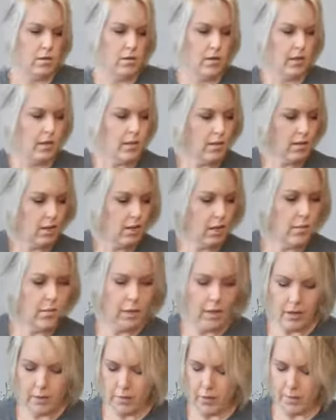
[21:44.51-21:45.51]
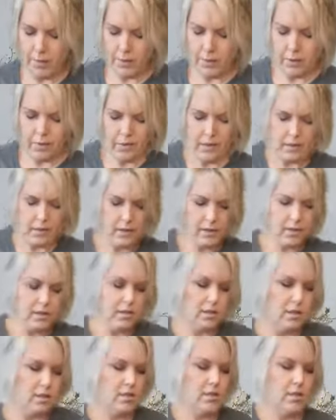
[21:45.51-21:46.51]
That'll keep him in
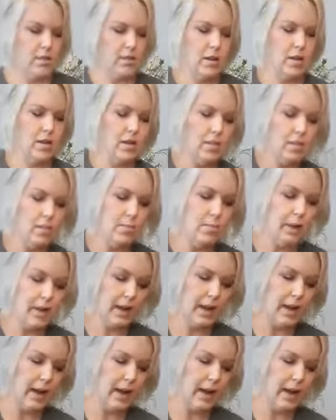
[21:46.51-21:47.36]
place. So then these big